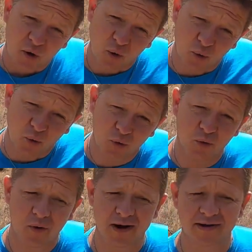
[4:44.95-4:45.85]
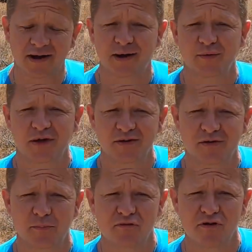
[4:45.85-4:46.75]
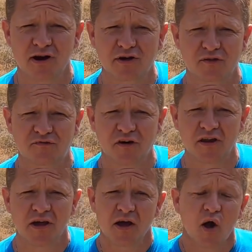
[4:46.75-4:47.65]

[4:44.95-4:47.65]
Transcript: all the way down. That should be really good fun.